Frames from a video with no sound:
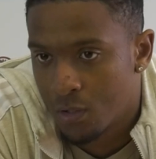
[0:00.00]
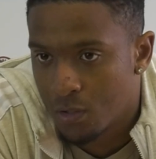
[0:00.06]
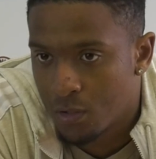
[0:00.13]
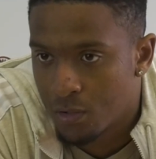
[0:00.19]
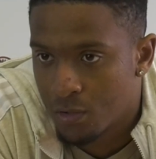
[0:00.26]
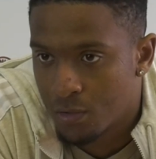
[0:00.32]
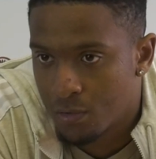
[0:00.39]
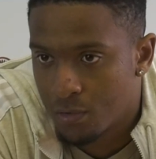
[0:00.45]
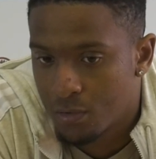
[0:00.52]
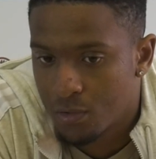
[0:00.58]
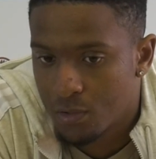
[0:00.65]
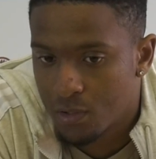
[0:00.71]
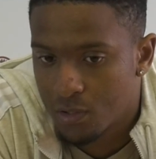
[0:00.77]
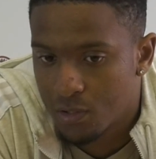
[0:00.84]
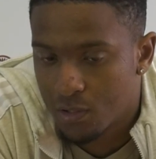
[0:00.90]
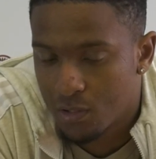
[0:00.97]
You
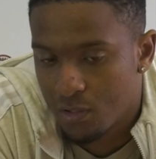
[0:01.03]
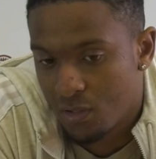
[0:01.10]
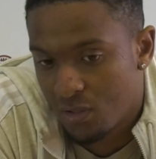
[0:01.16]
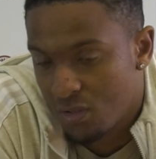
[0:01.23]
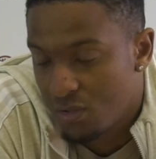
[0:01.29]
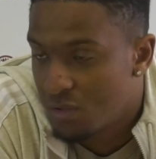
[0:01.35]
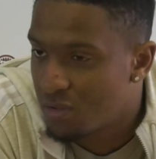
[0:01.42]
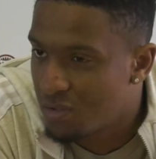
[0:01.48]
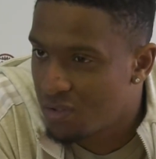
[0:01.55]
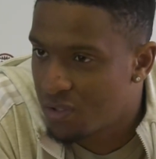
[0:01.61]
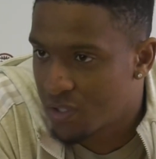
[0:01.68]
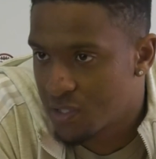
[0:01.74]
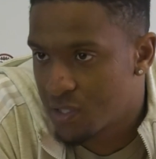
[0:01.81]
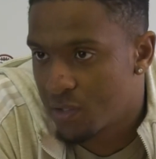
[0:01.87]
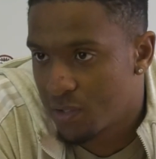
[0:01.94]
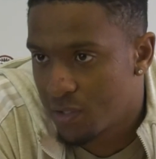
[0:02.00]
know, you
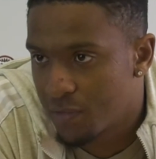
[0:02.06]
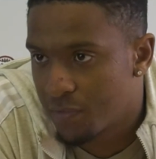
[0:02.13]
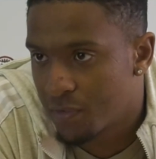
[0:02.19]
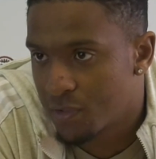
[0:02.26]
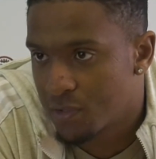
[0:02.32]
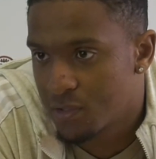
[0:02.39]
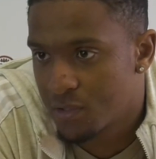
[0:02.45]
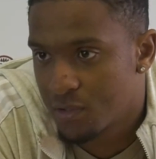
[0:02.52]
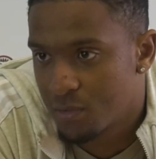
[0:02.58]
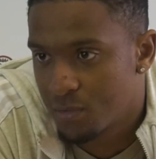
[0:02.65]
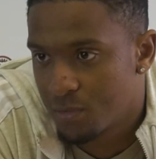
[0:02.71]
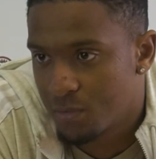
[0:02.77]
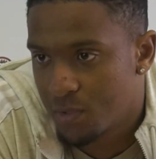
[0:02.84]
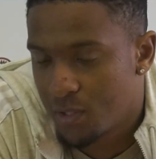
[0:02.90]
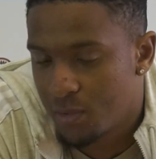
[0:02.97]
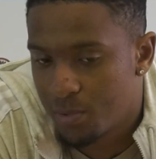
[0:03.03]
can tell the difference
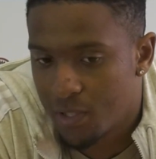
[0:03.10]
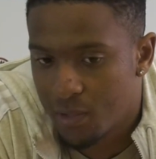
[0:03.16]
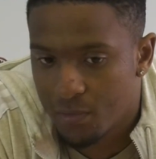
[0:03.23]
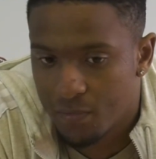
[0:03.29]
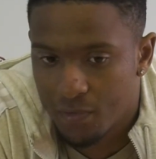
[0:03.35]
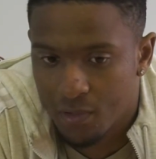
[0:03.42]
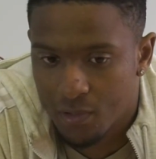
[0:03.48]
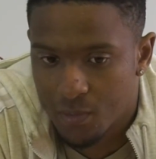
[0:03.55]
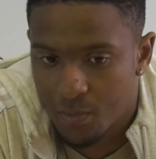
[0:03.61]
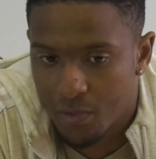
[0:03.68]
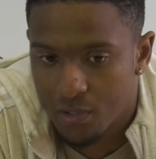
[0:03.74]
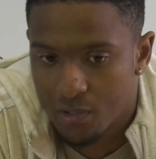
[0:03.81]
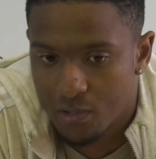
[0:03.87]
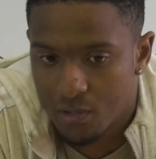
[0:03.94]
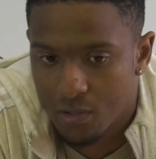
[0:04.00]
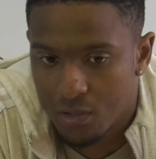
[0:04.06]
when you play with an
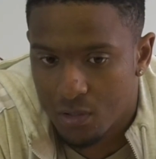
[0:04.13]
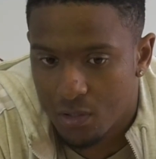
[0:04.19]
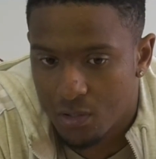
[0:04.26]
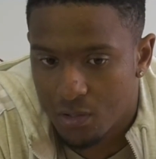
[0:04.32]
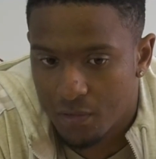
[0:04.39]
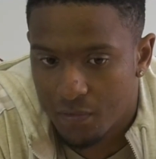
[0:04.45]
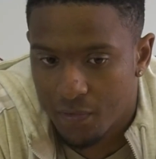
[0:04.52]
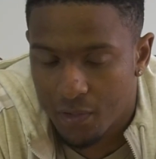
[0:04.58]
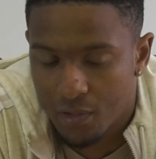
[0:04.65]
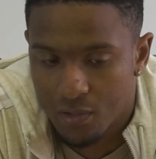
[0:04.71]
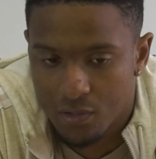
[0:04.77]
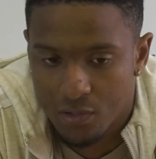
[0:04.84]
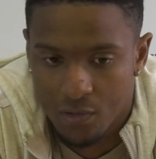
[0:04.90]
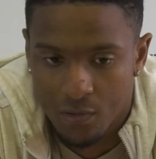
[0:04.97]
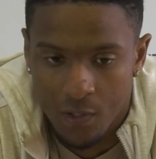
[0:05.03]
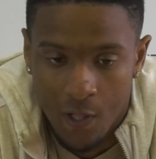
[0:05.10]
experienced defender.
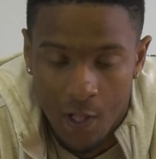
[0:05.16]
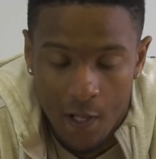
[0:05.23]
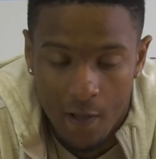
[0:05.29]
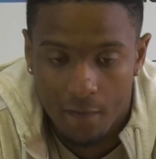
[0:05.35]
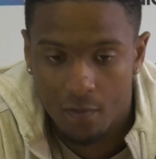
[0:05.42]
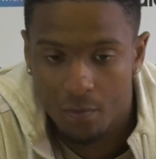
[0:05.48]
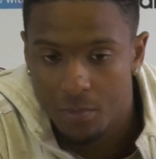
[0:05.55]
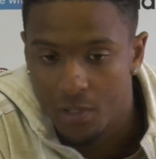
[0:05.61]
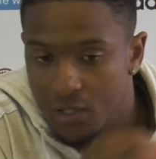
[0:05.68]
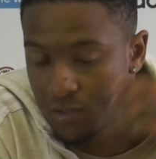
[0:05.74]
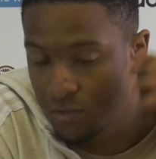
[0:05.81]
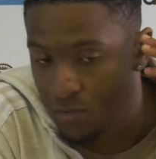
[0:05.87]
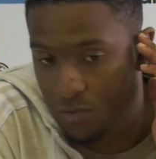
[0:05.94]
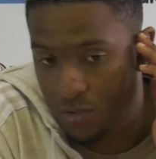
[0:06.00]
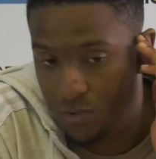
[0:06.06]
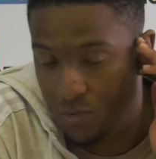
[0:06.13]
So, for me,
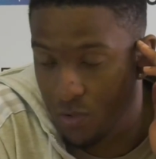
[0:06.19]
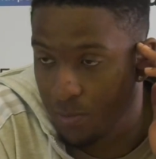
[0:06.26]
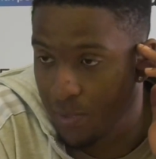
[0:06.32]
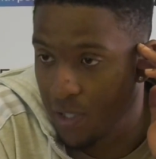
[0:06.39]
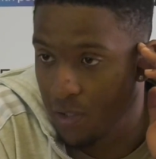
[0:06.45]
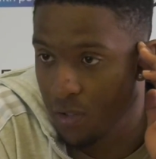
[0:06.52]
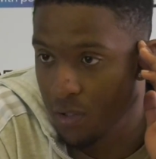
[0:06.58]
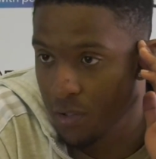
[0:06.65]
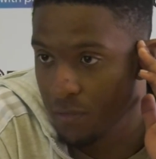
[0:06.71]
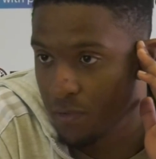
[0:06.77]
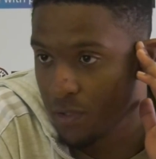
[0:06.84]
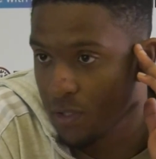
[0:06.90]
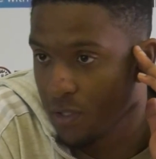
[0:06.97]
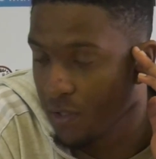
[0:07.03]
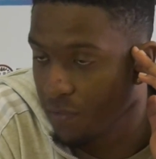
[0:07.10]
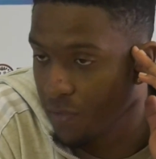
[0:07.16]
it's all about learning,
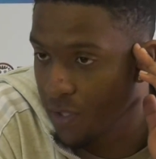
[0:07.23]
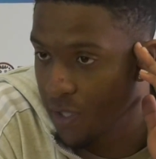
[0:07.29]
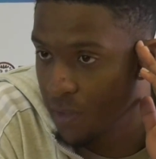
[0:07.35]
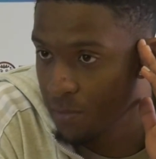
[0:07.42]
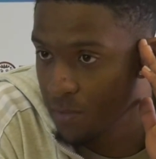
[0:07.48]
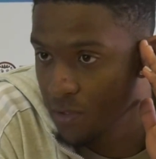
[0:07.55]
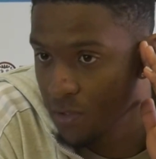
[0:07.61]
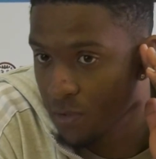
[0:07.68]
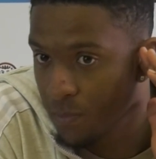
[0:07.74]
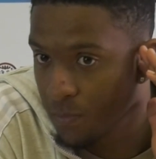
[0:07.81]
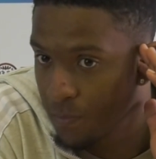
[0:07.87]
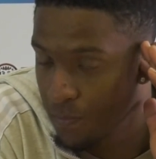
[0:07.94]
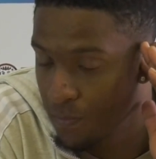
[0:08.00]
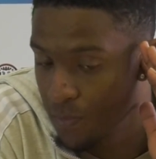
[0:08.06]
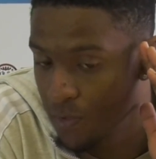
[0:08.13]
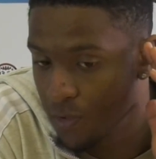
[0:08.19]
really, every game. So,
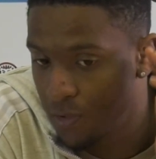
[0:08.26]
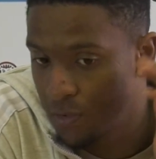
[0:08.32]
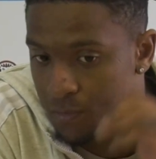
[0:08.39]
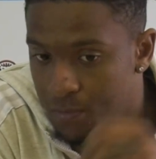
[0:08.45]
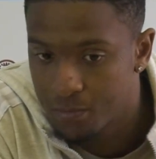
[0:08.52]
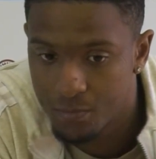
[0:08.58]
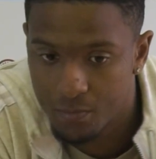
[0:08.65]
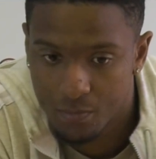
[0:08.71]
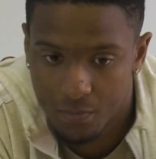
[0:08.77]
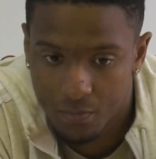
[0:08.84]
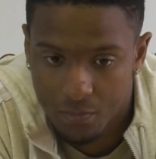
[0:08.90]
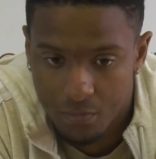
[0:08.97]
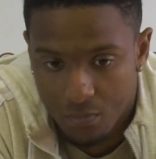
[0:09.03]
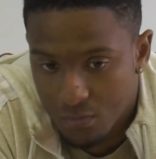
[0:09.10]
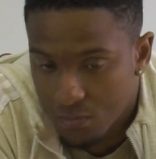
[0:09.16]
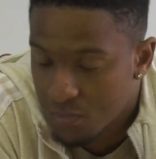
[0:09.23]
you know,
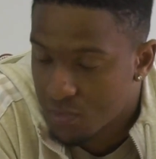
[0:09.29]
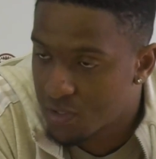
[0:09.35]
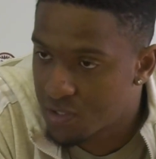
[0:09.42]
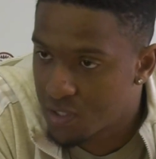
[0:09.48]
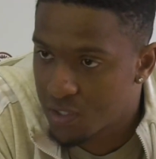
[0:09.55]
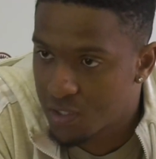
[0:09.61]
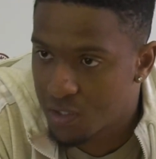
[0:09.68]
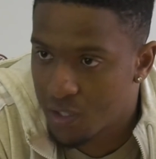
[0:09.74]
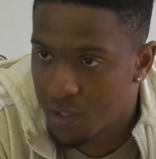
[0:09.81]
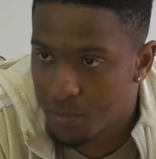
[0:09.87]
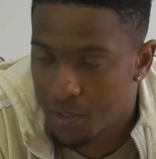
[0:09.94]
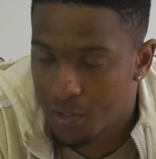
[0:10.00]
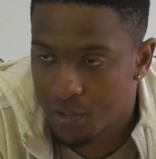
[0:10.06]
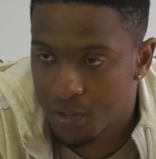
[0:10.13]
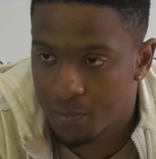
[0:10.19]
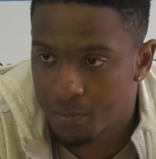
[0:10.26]
take it game
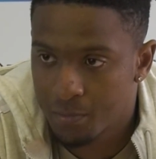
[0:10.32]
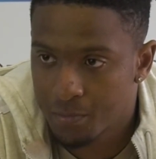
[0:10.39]
by game.